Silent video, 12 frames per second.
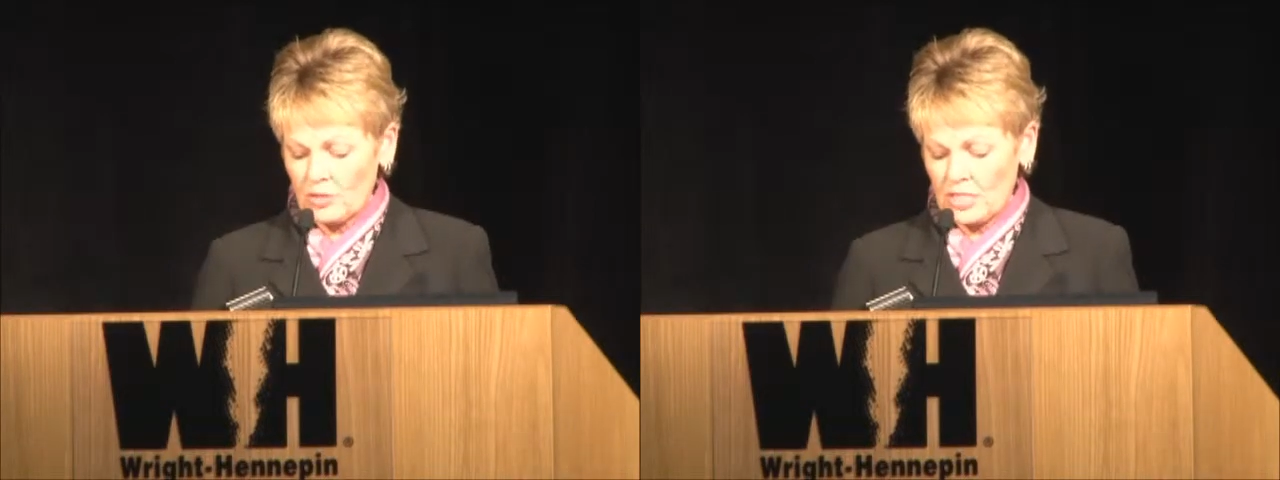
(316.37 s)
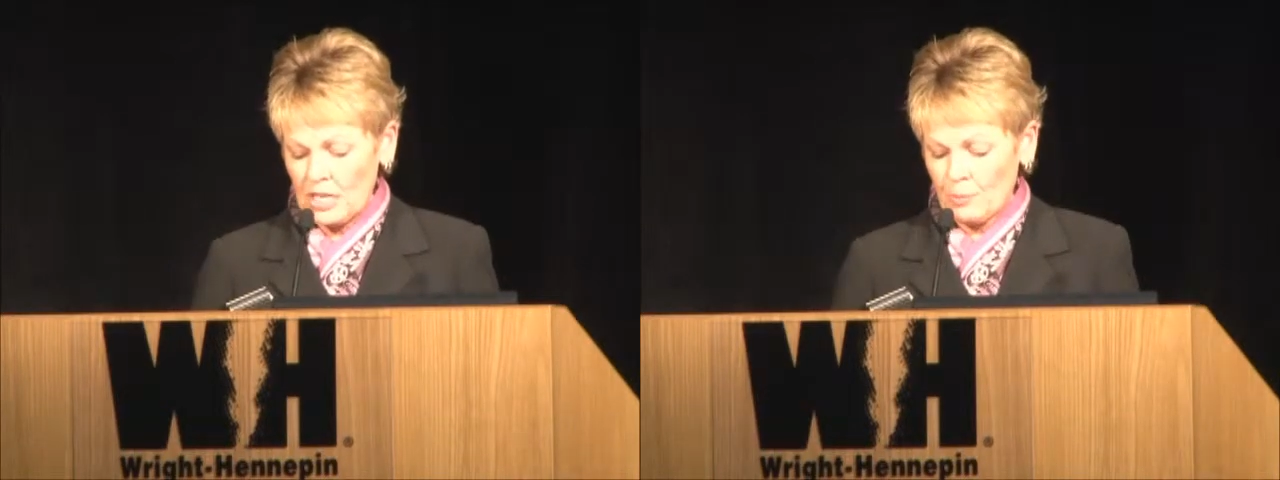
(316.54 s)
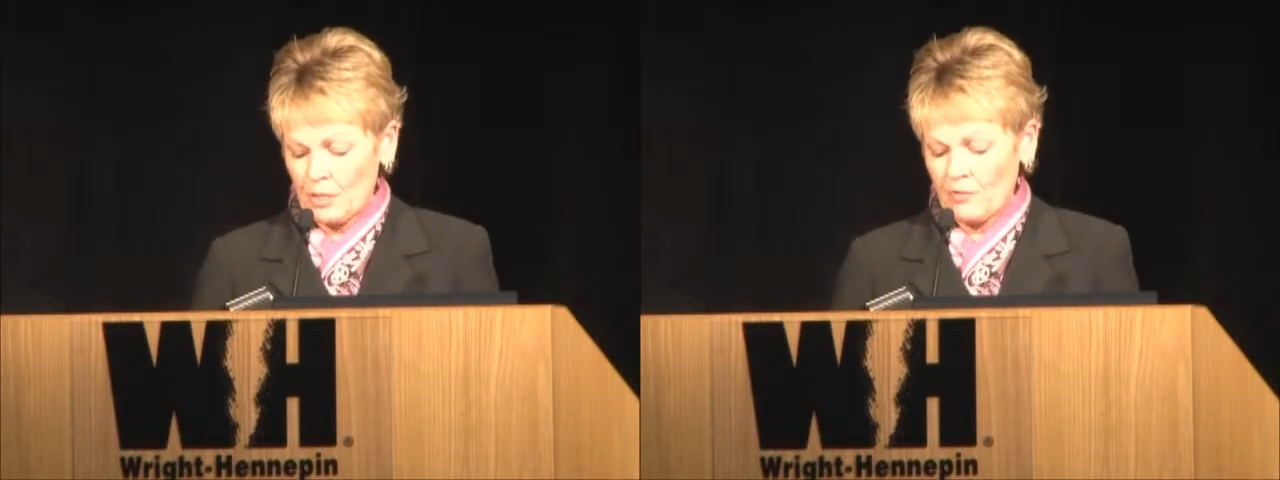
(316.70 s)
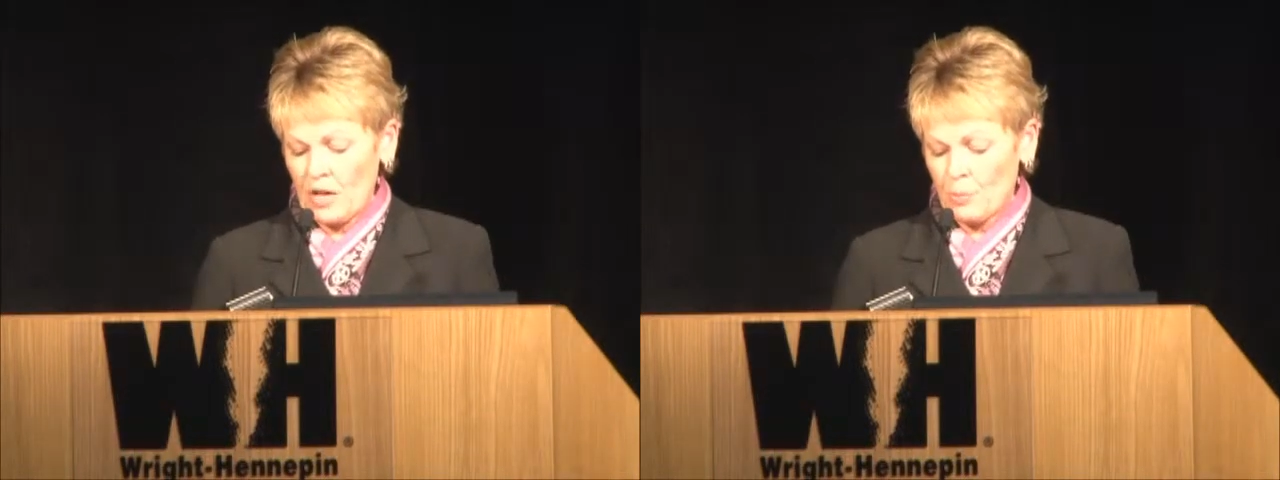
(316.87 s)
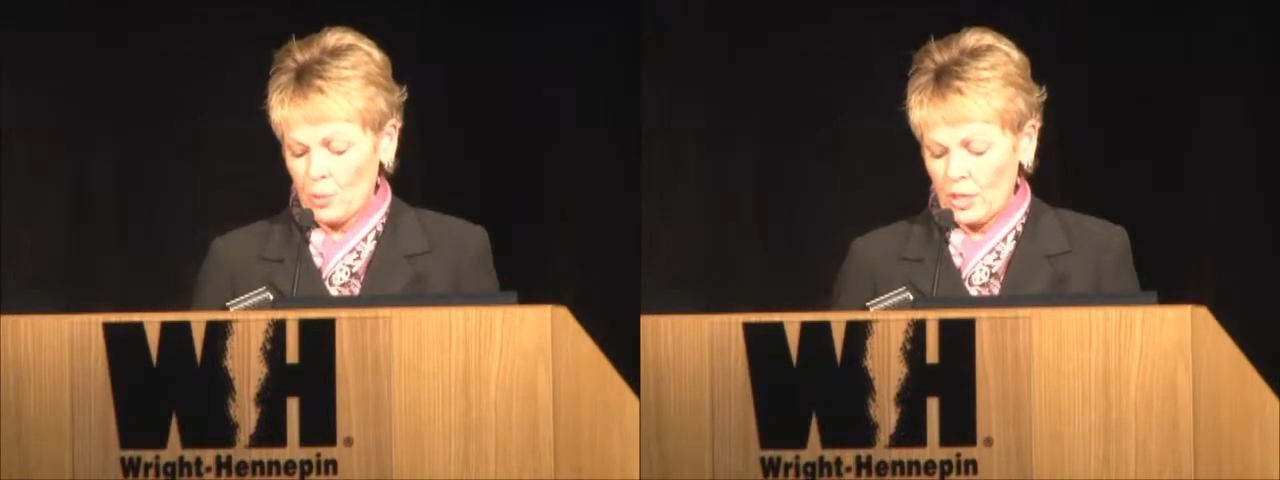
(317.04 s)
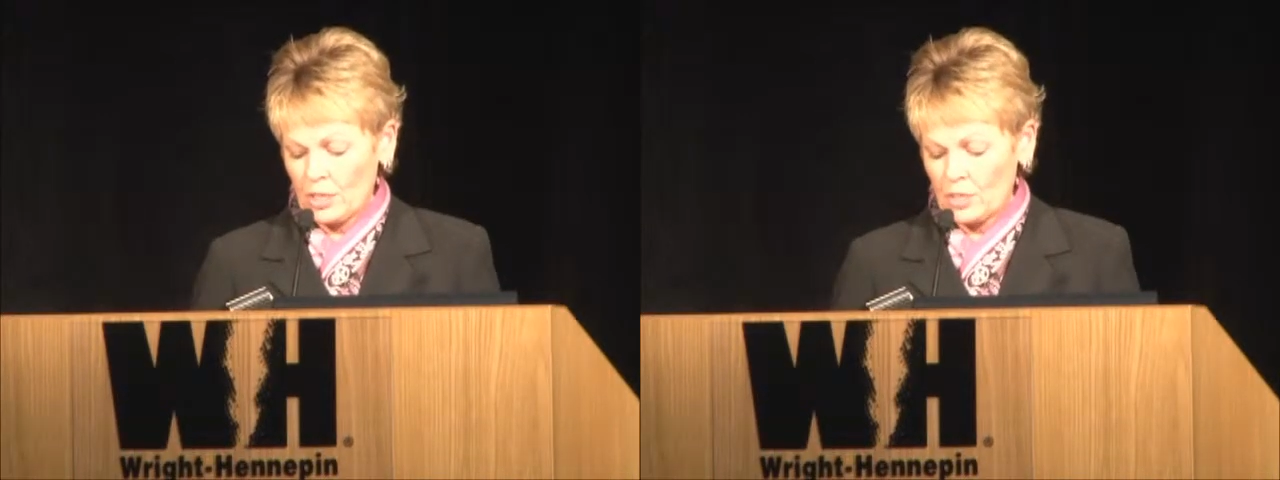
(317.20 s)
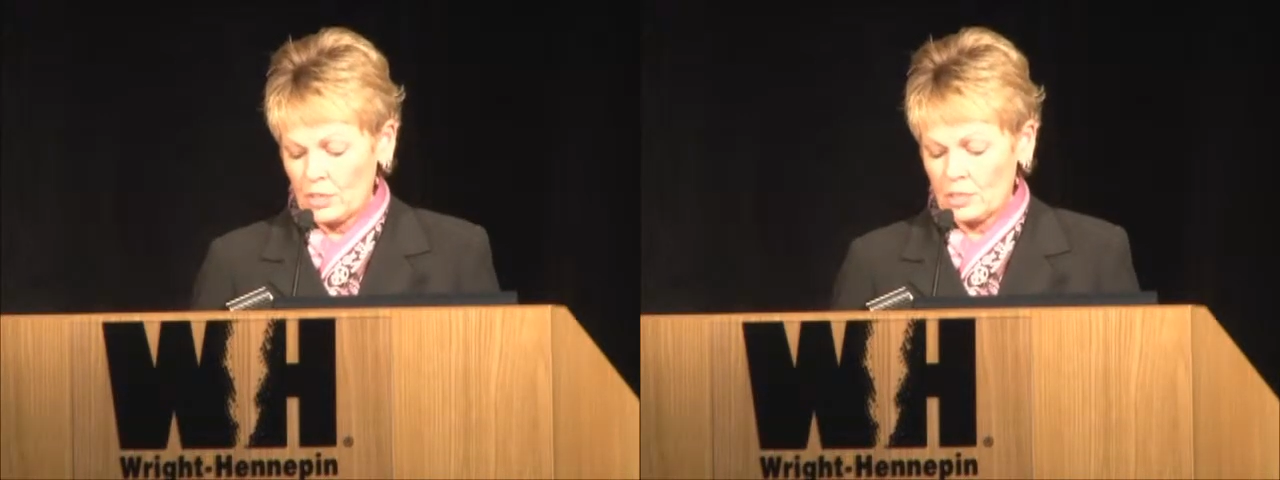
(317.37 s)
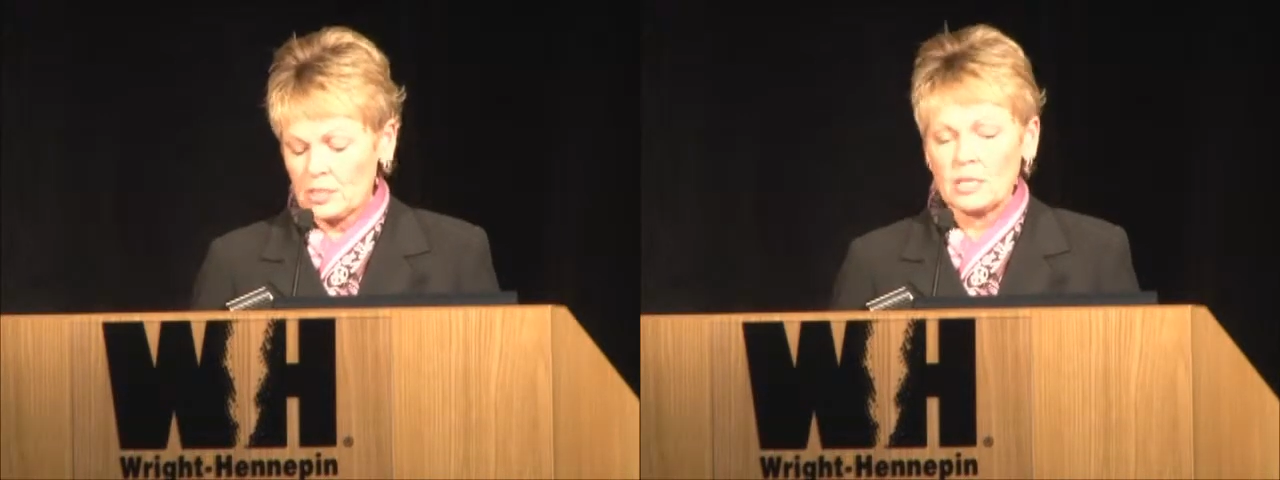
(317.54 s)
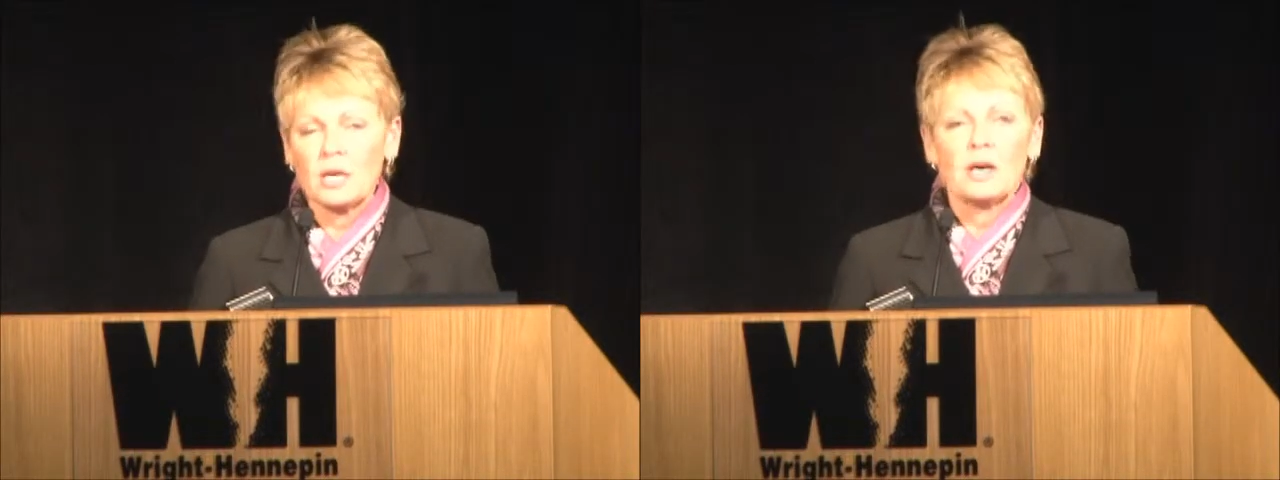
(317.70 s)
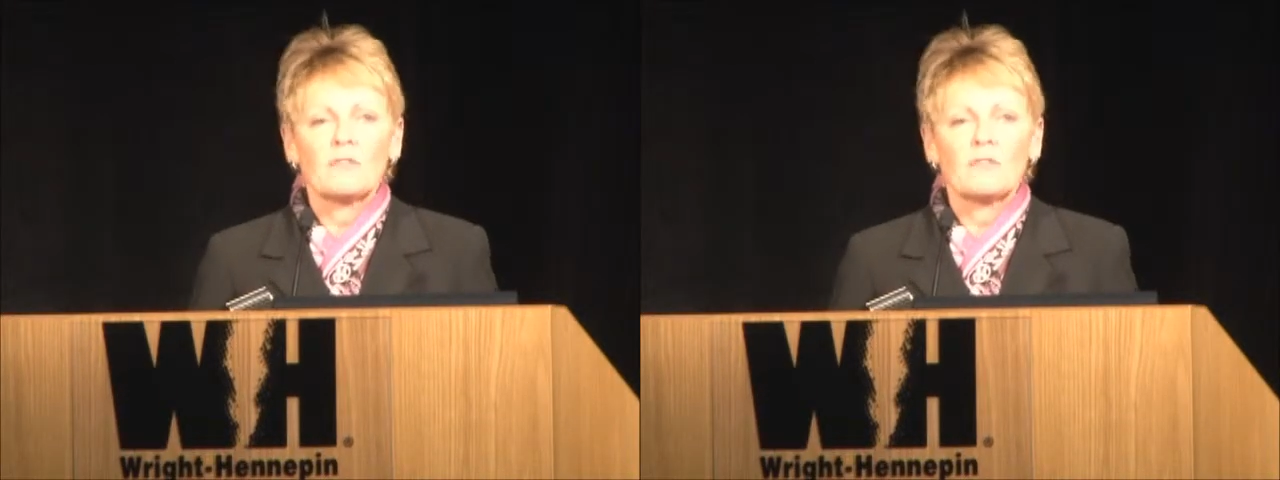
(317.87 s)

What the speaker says: Statement of Operations